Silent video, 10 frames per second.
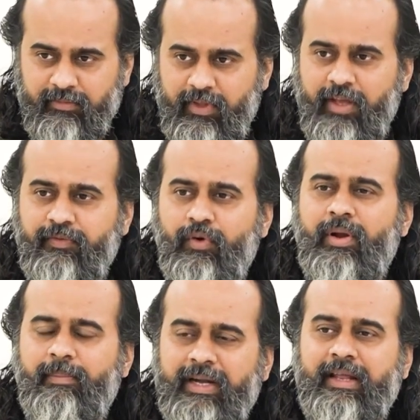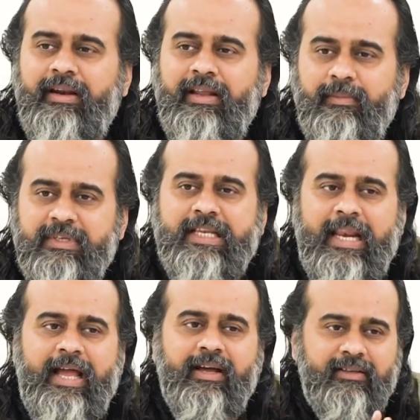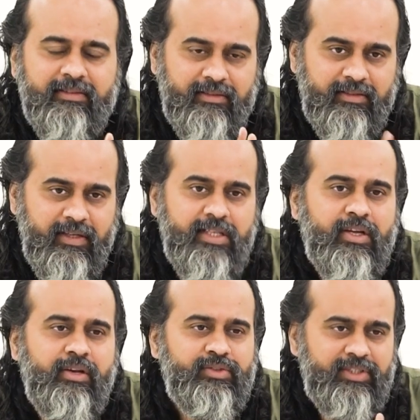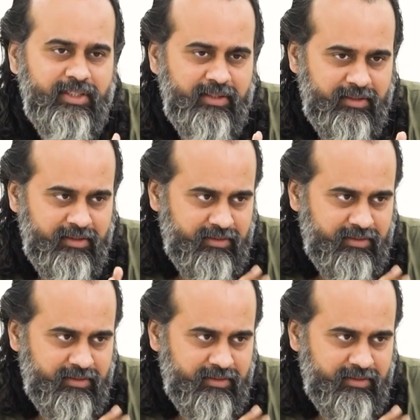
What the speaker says: Therefore, a better name is Laya, dissolution.